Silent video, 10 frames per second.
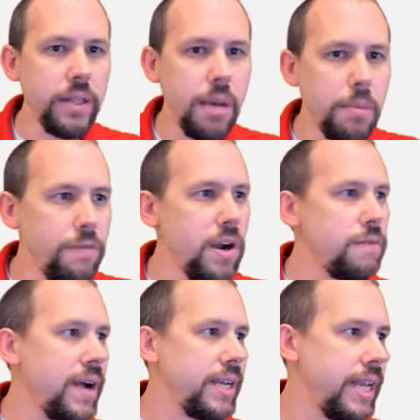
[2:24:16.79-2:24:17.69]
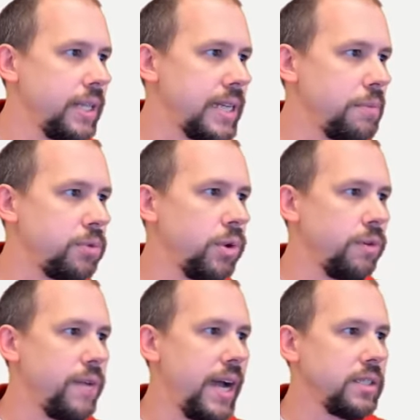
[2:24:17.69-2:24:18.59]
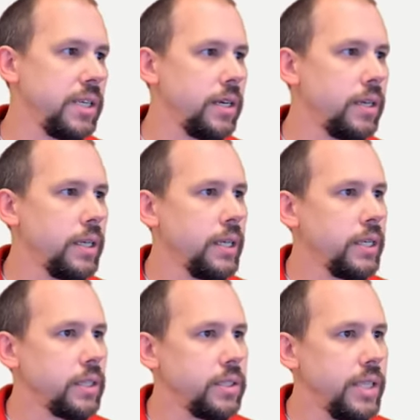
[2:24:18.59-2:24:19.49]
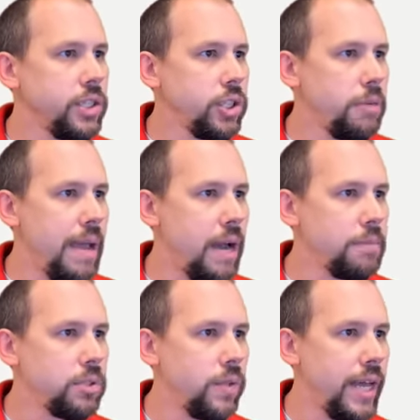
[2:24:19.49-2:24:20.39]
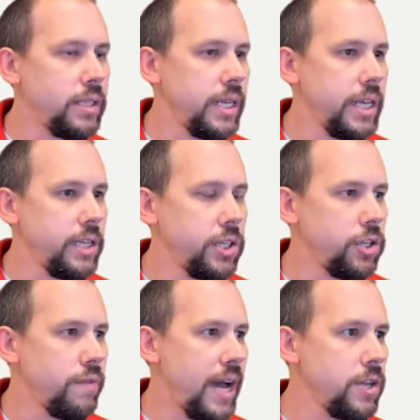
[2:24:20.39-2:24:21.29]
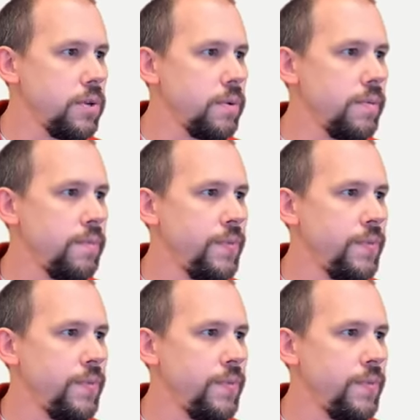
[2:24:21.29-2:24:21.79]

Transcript: I'm going to verify data types real fast here because they should map. So that is an integer value.